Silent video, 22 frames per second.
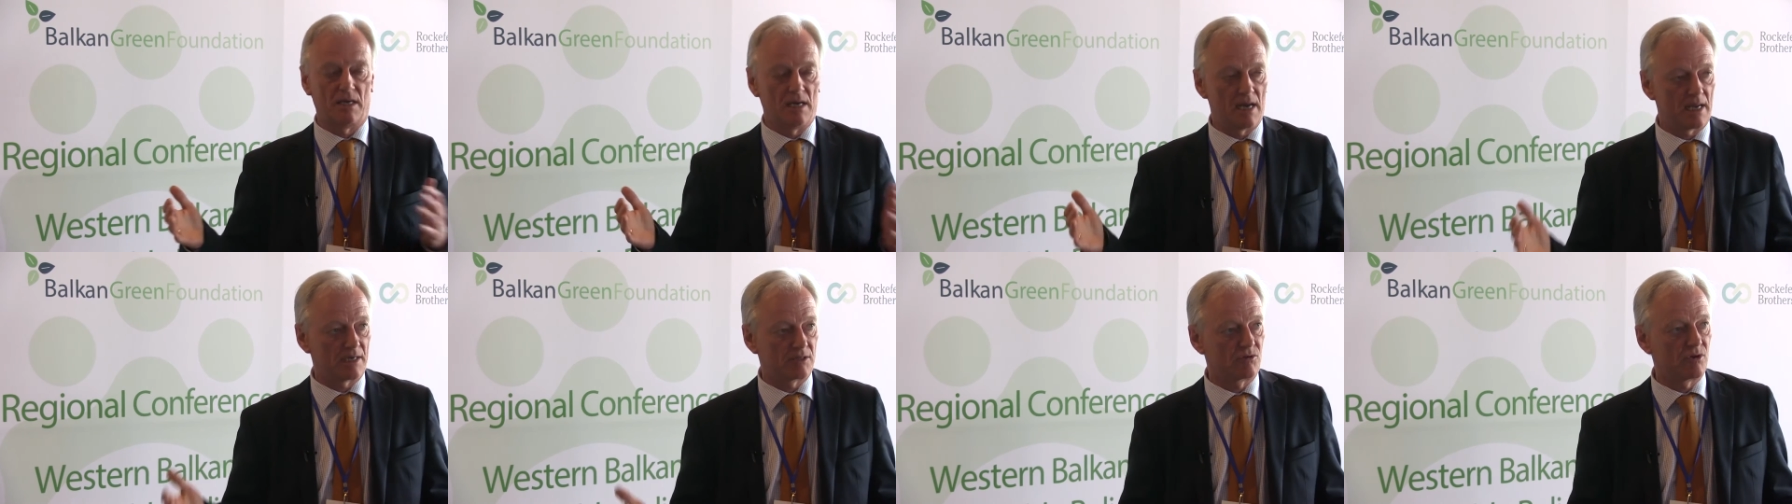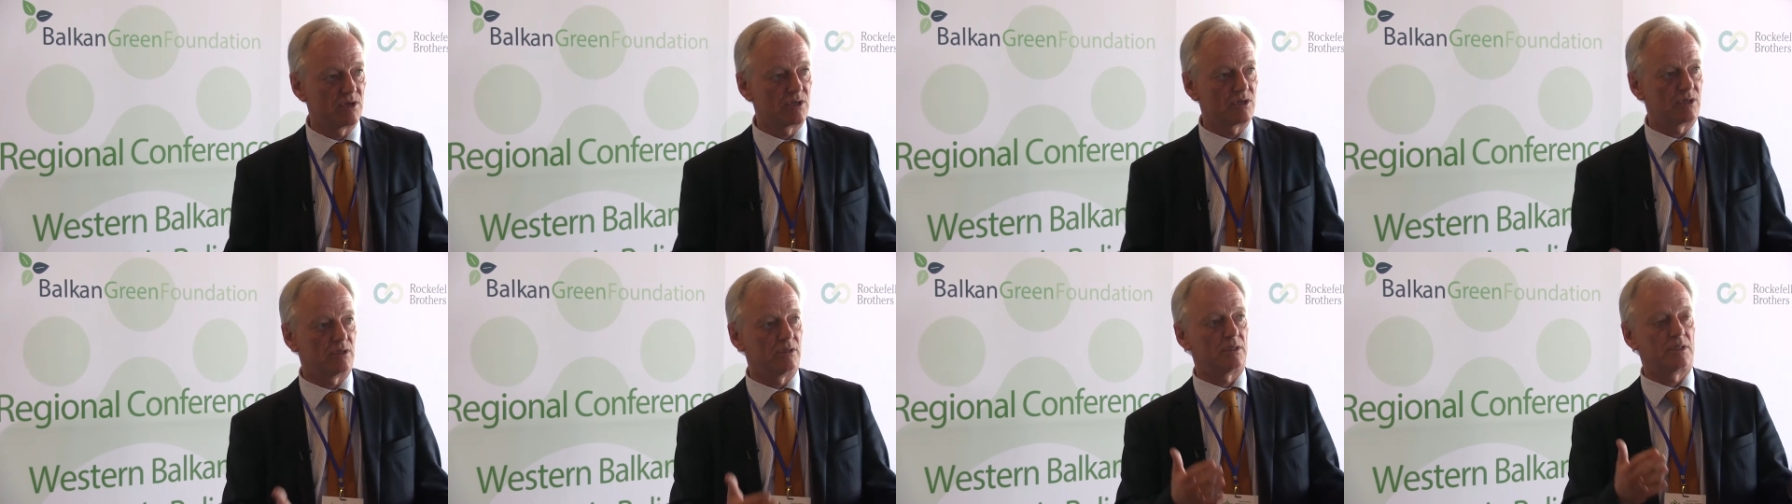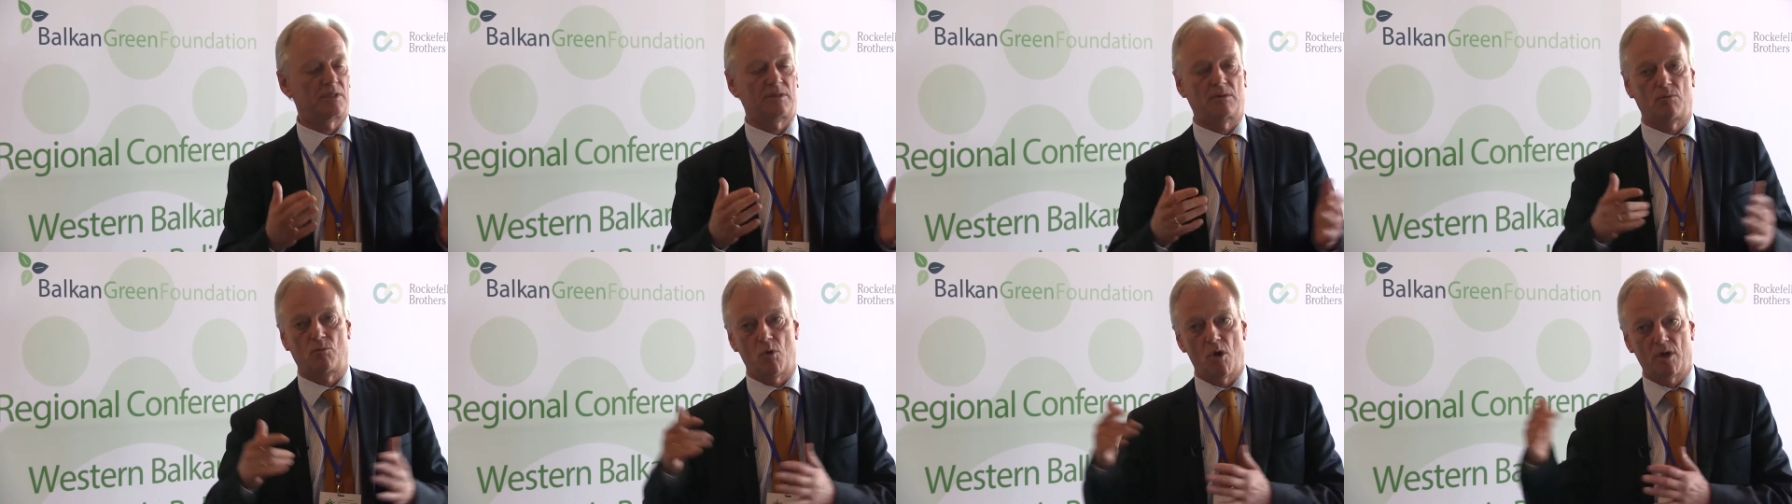
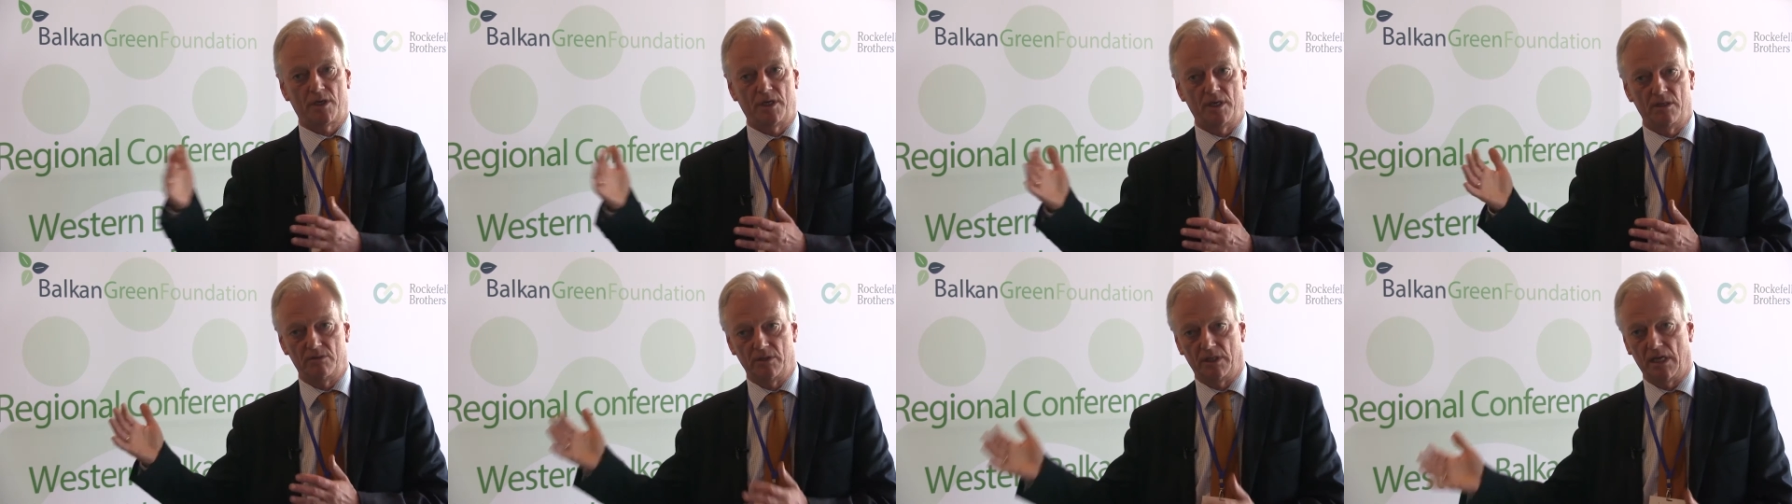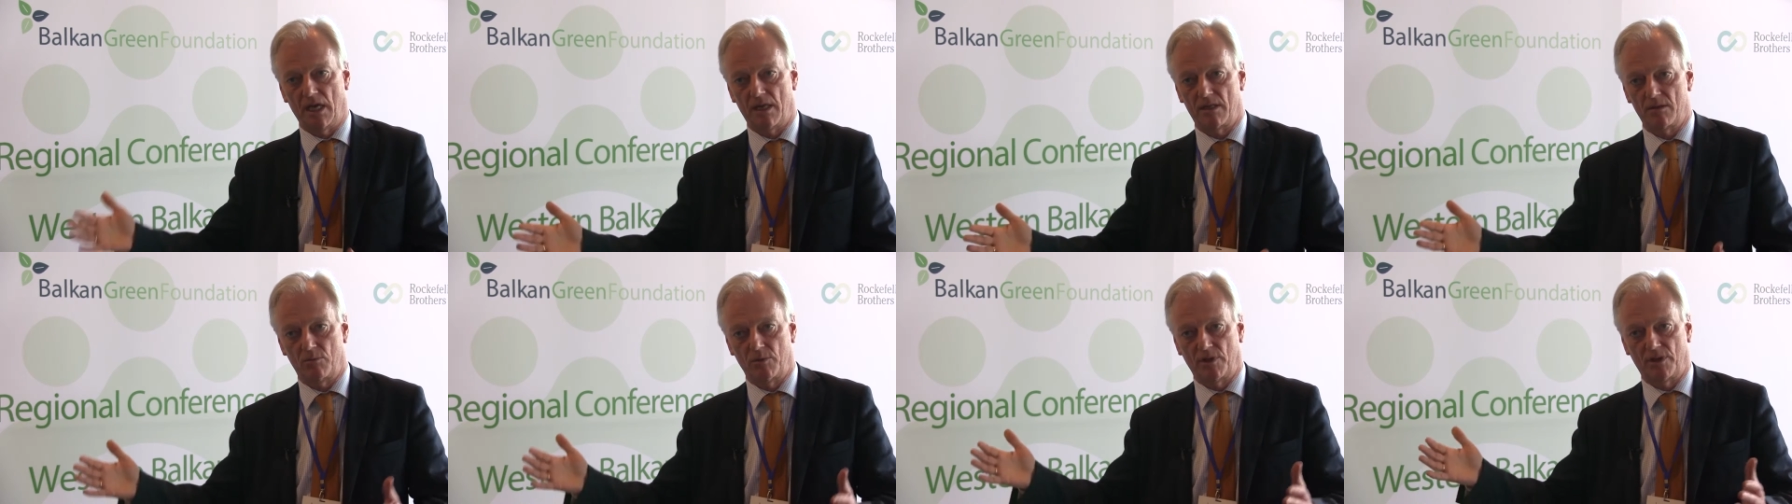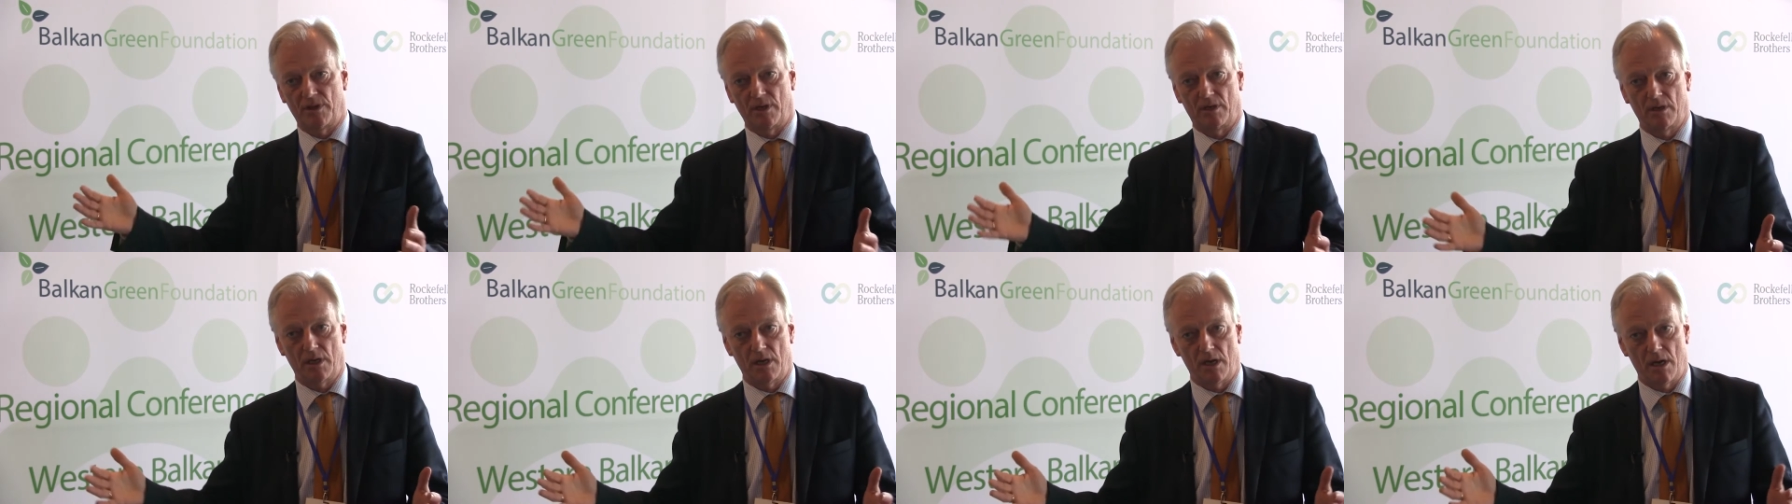electricians working together
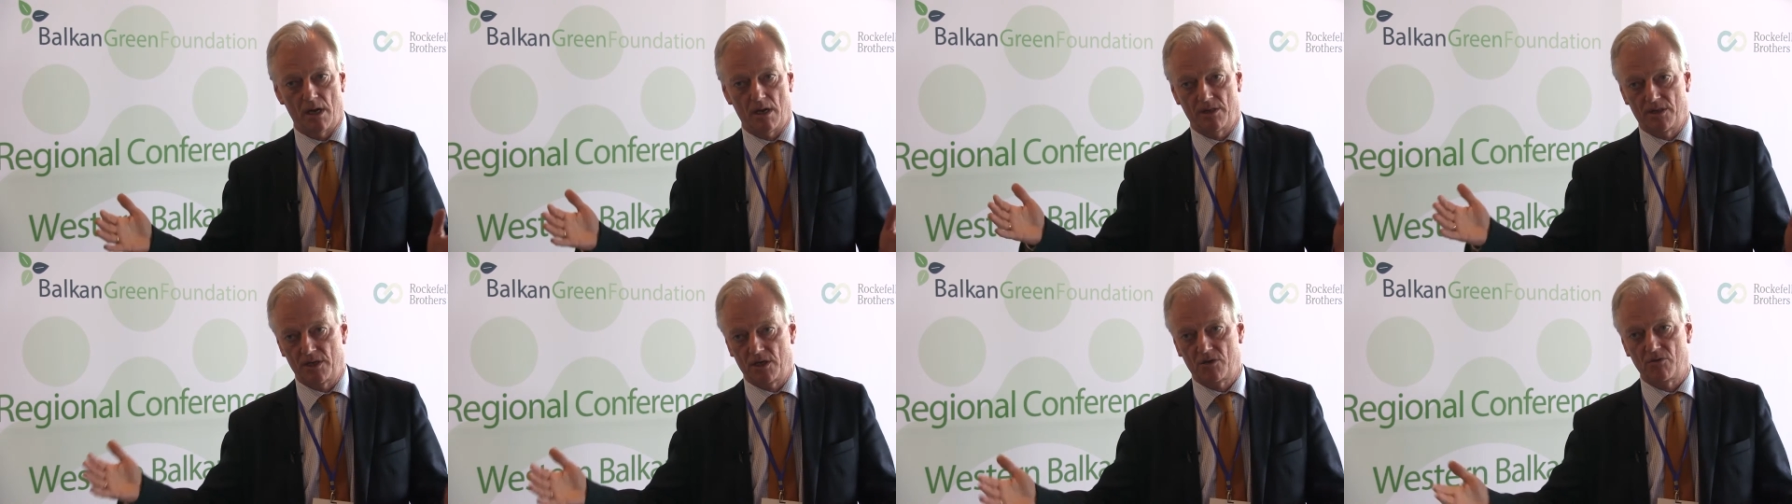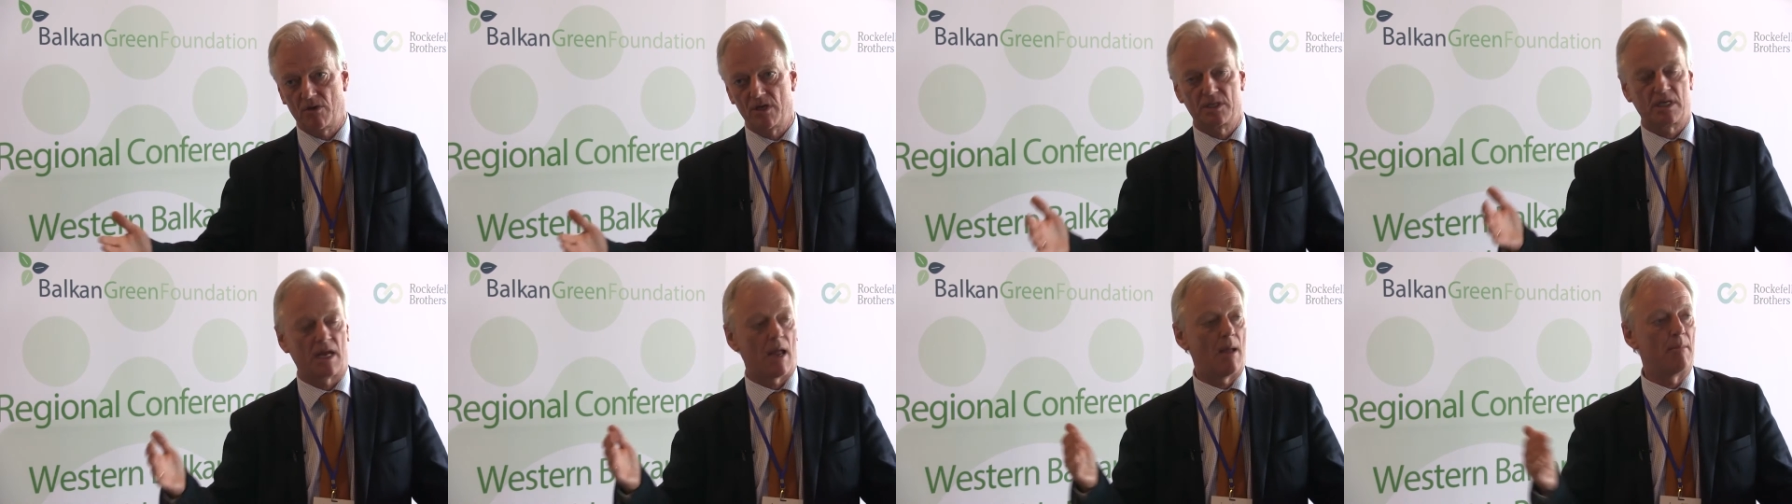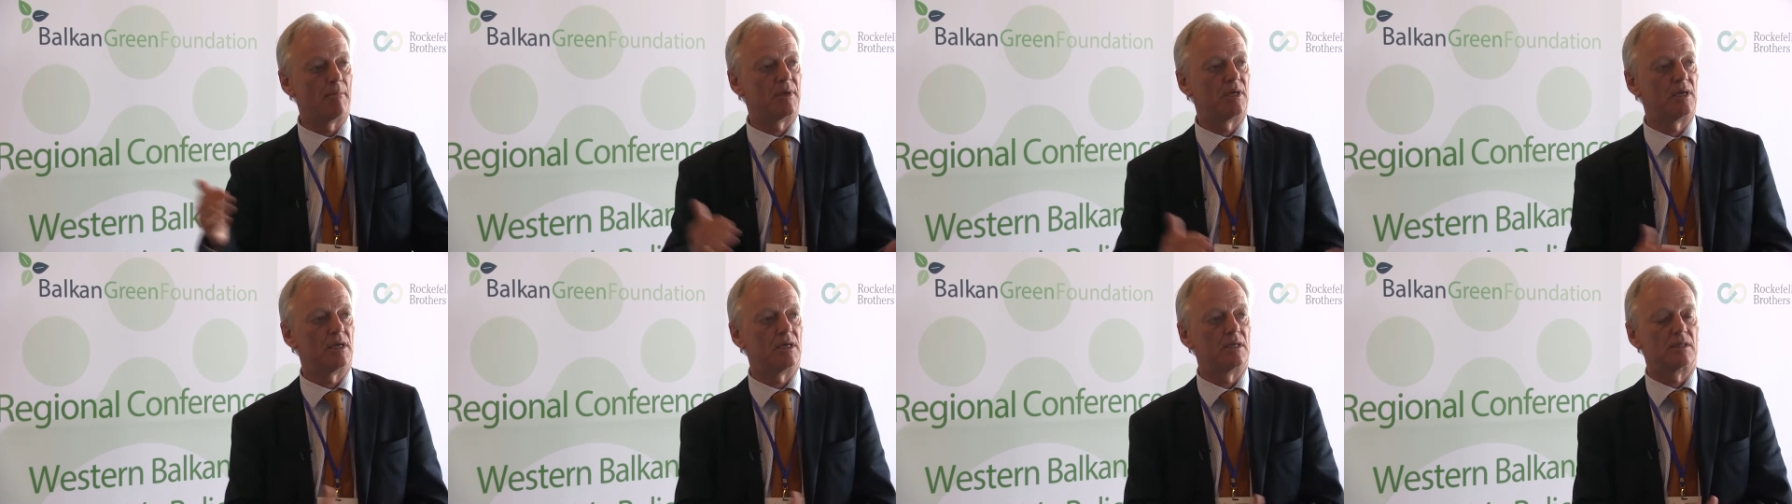with the grid
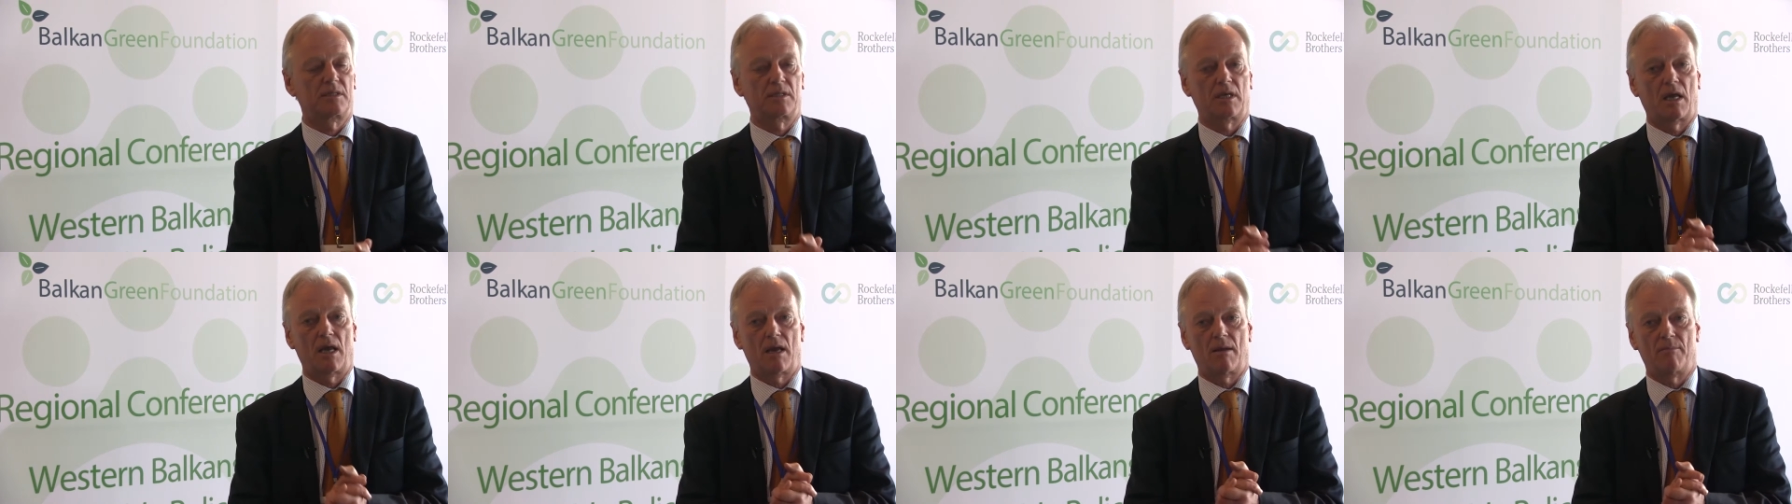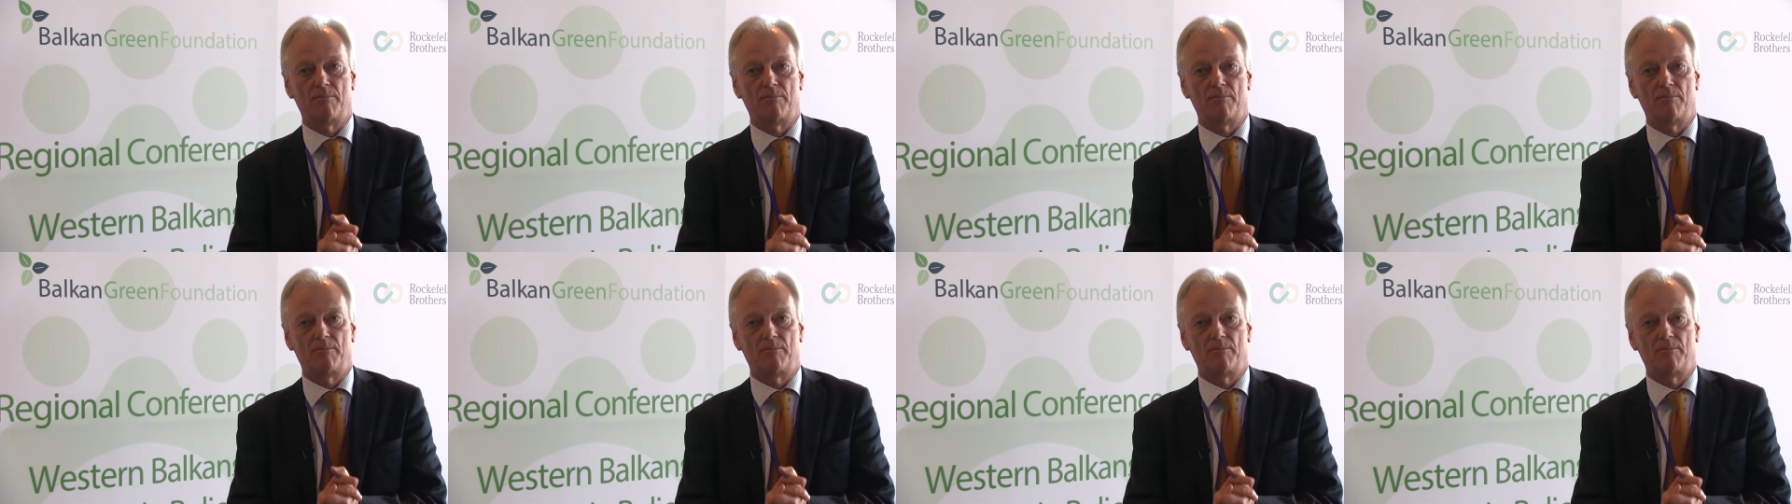companies,